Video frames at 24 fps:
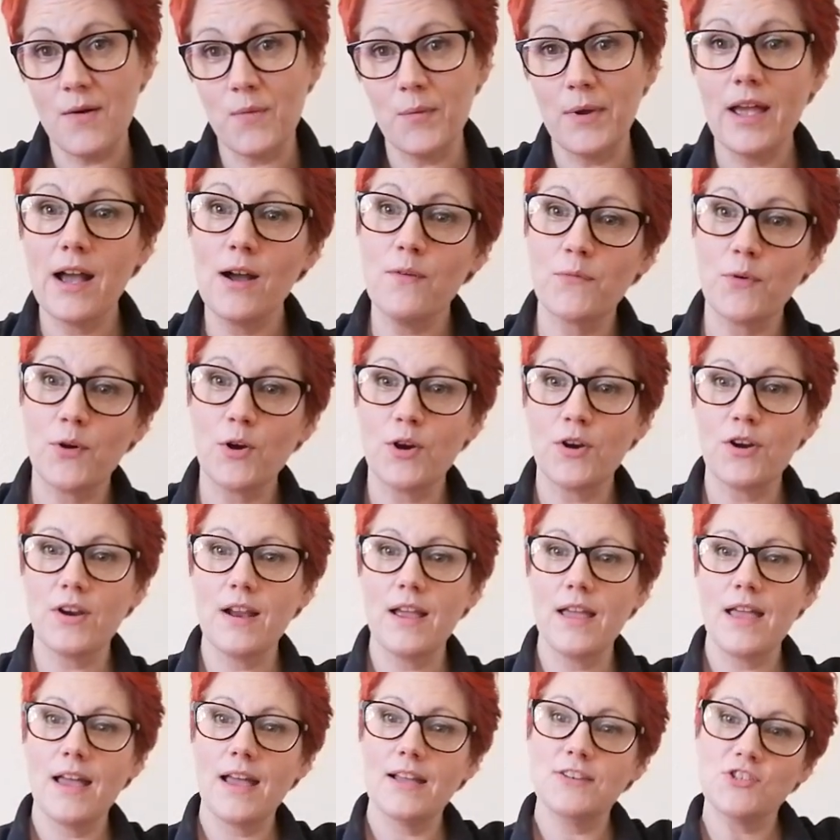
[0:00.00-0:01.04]
We have
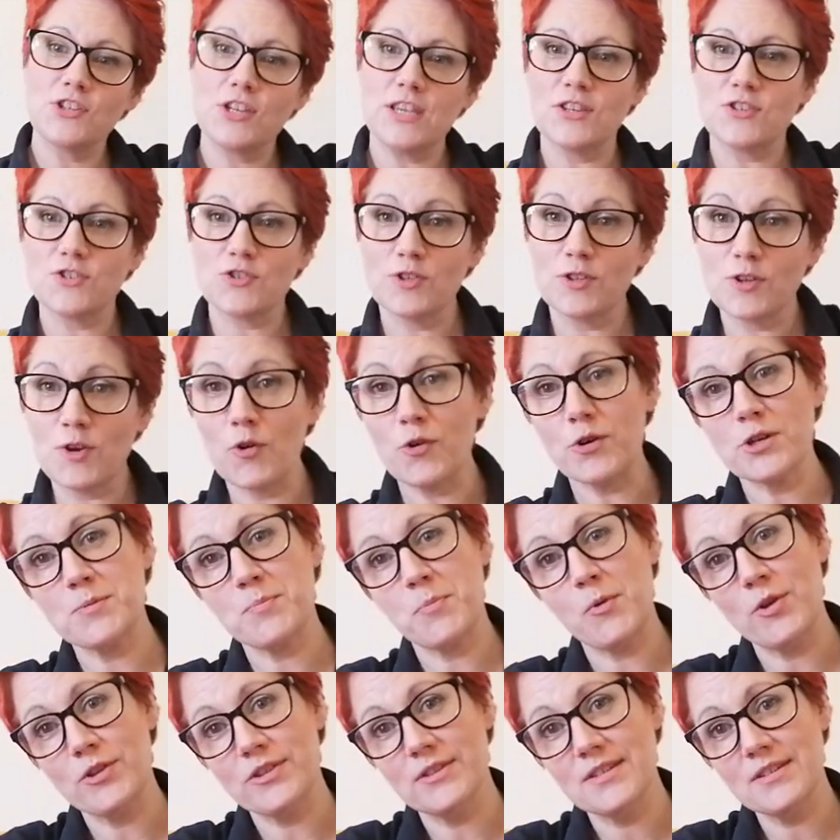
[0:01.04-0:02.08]
our educational
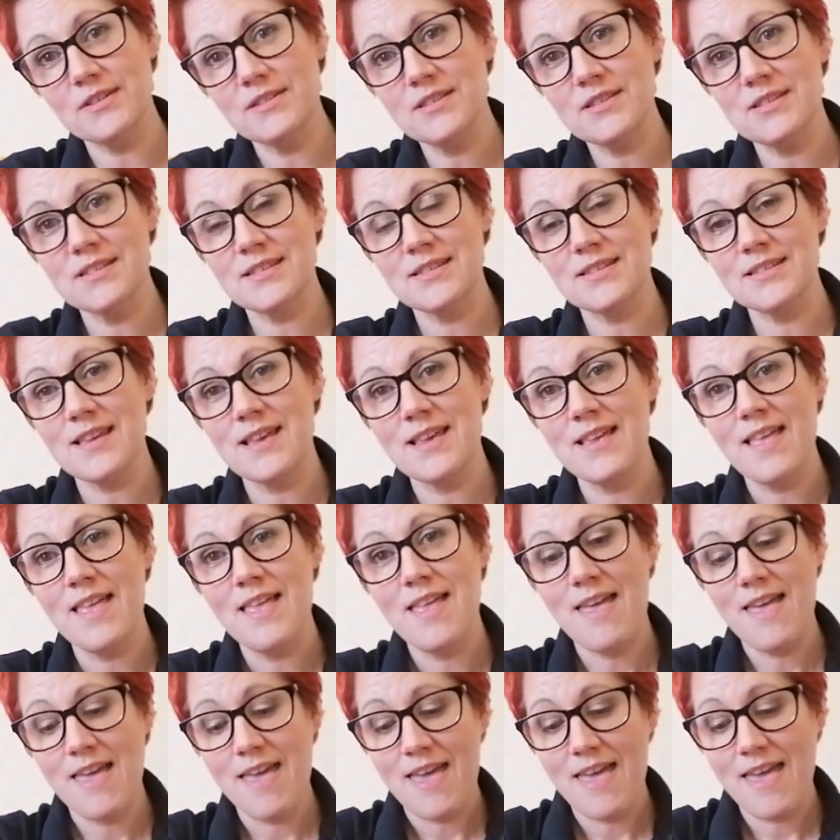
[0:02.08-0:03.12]
correspondence
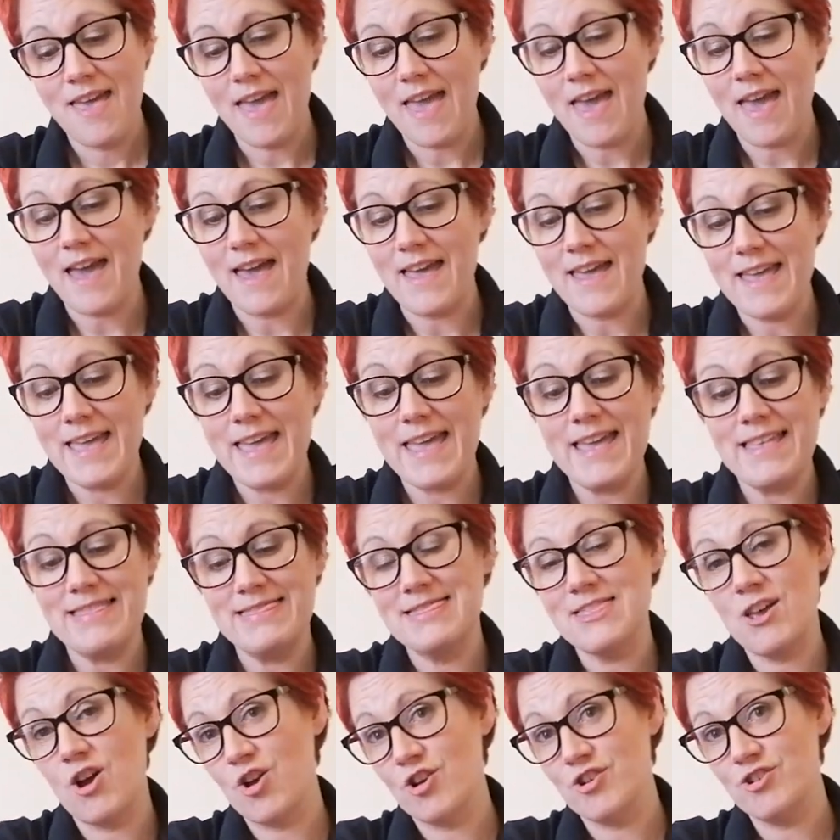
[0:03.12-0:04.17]

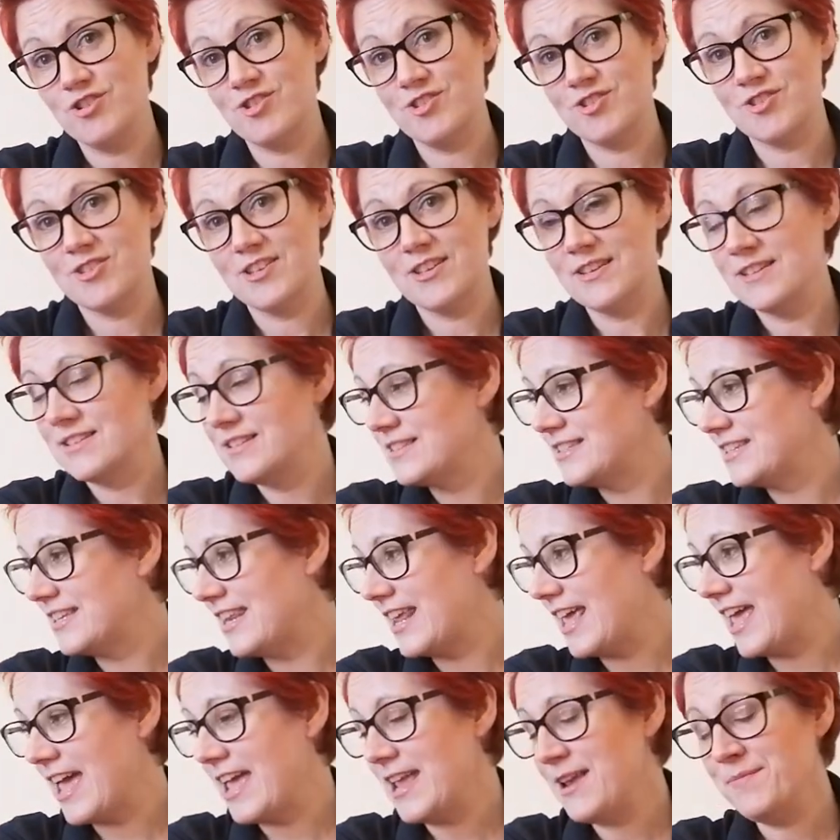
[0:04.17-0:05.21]
in the house
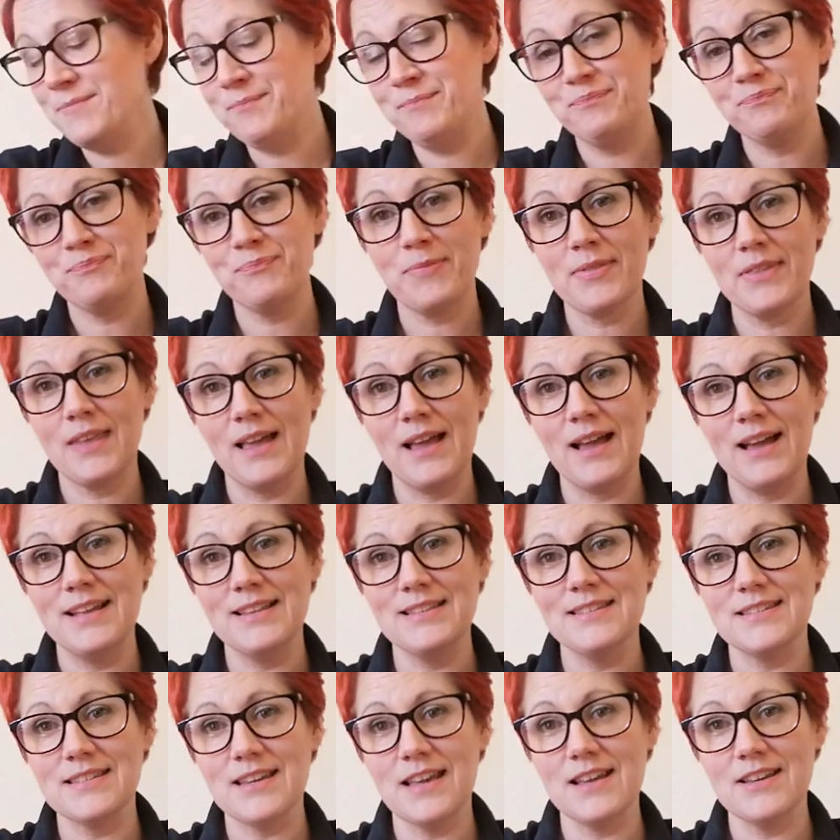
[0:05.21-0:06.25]
today,
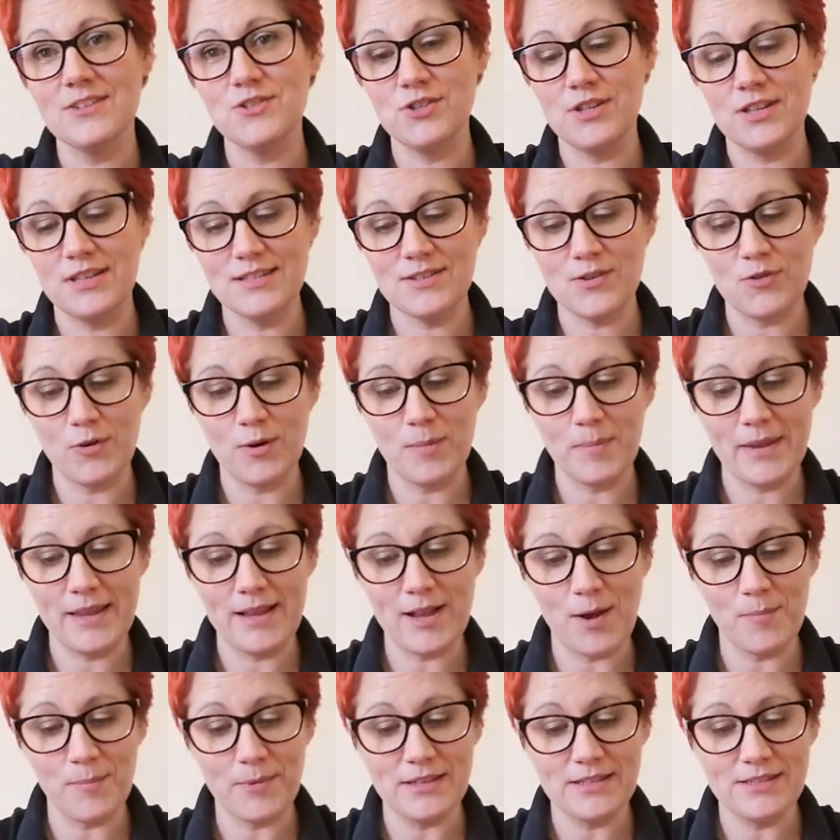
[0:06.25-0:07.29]
and she's going to be
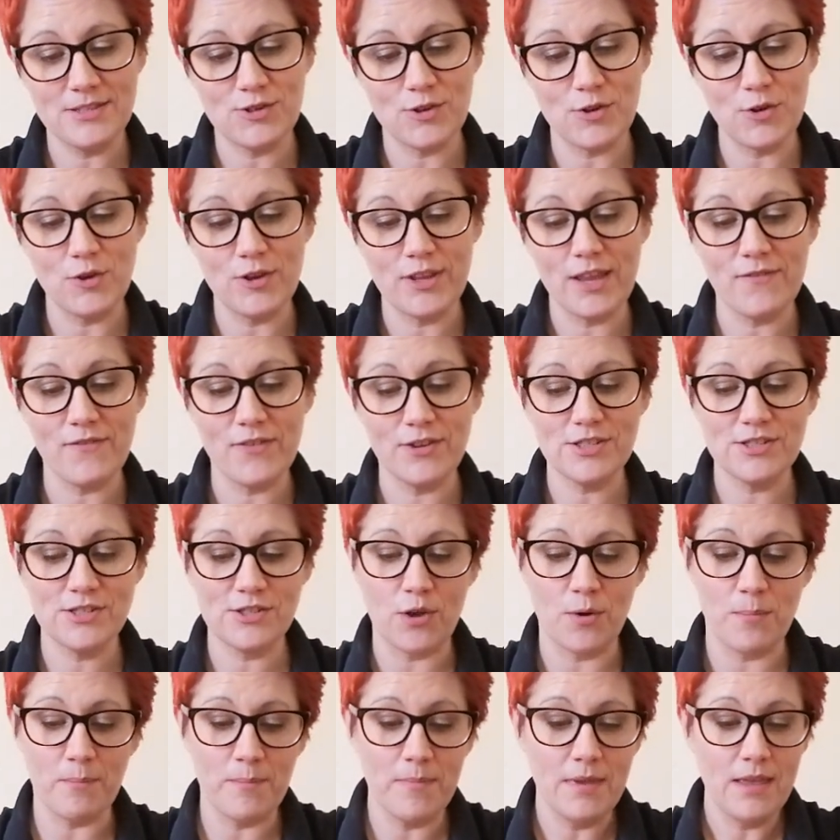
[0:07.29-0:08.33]
coming to give us
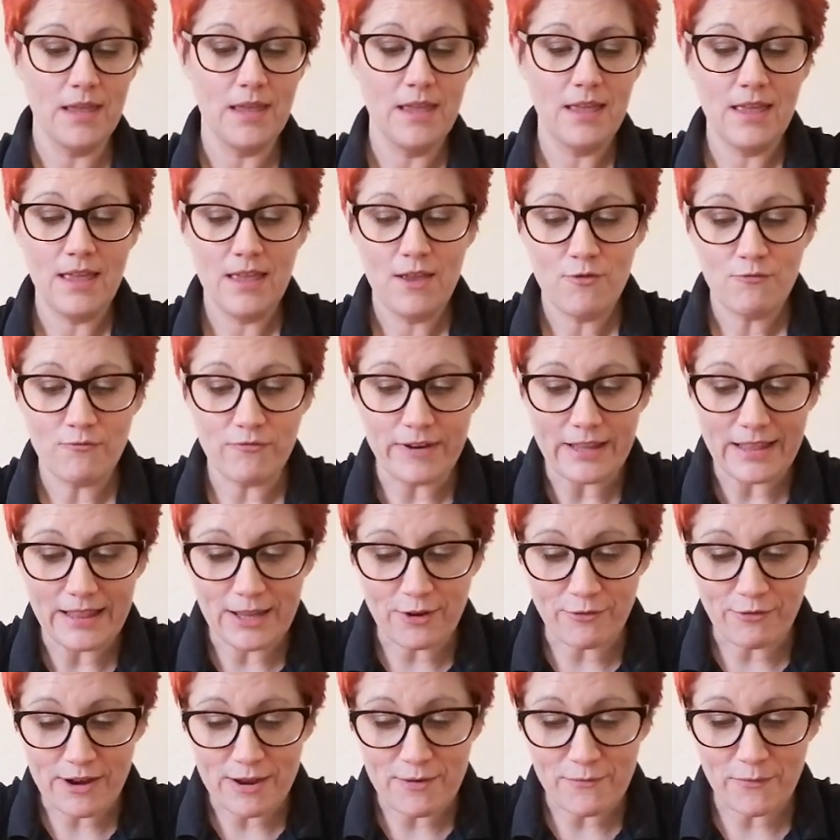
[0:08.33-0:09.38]
some
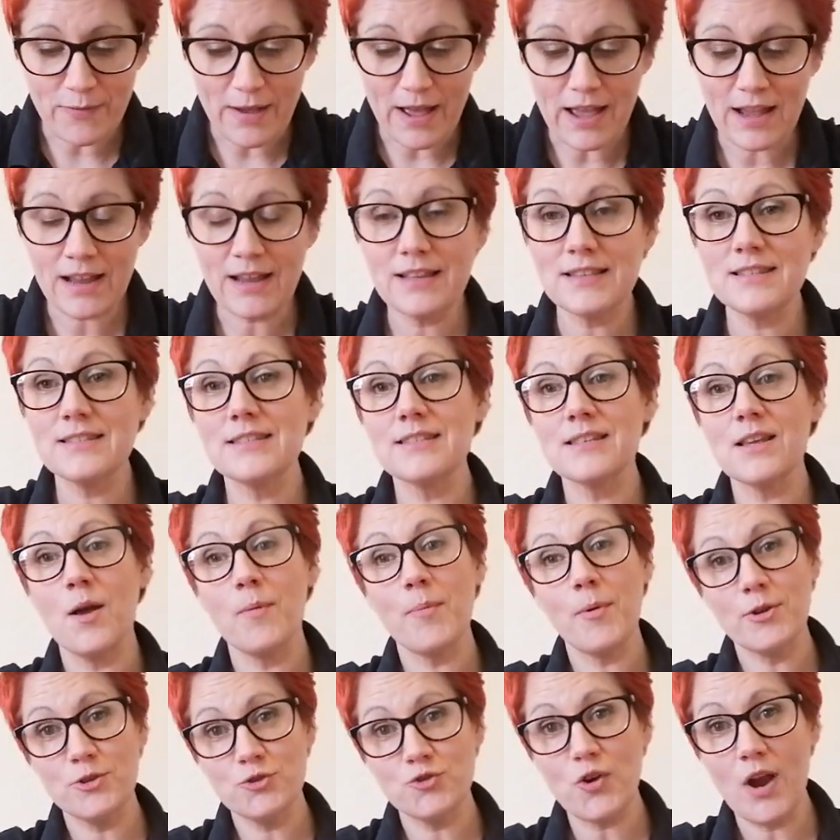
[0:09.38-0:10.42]
really great facts
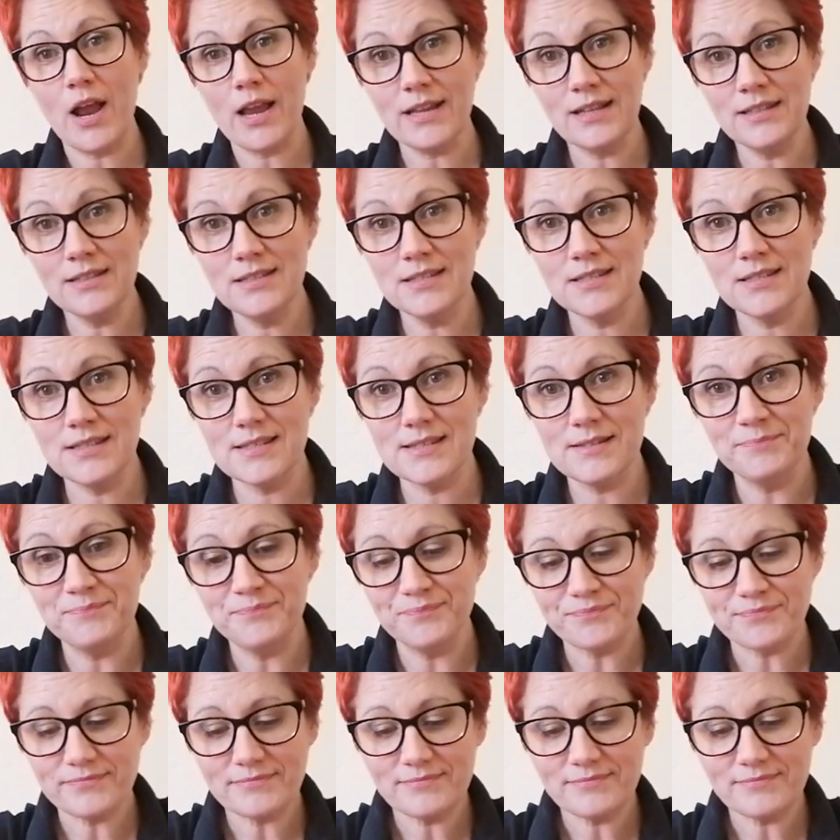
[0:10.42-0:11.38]
about dragons,